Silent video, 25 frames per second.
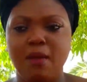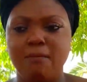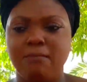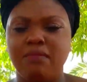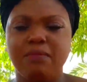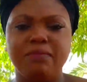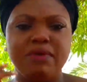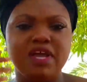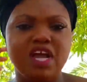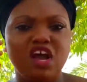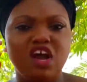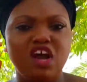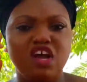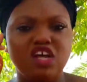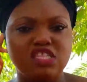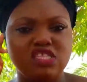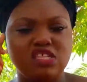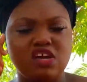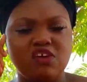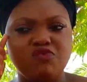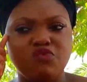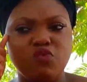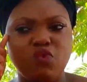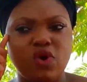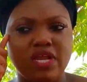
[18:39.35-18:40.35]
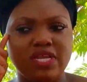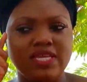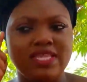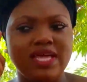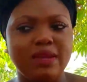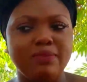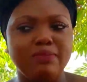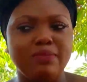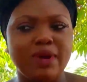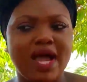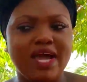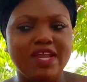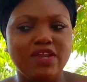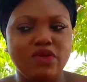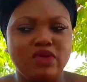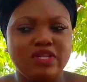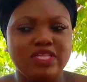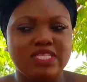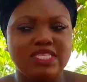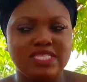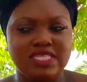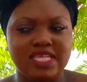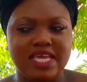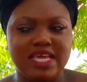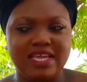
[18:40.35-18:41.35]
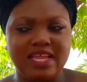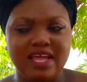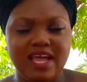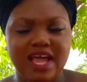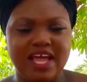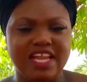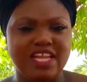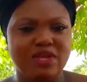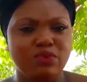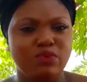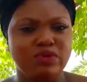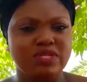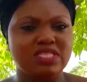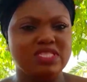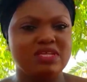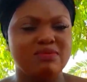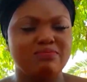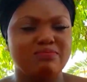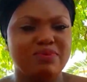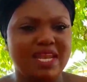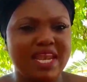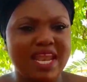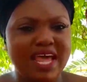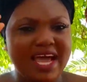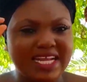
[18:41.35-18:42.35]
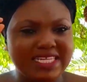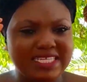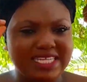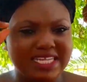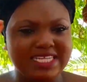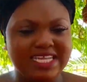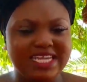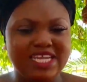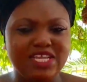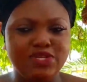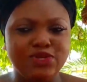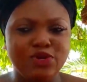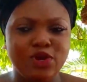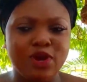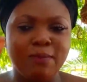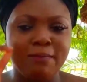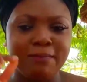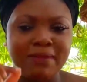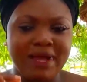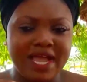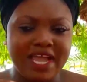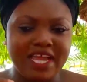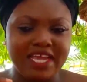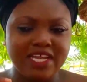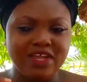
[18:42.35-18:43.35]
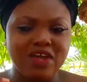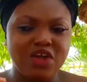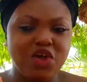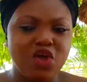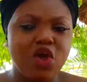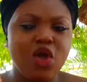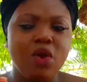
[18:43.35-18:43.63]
but because of what that adult said, and it was planted in your mind,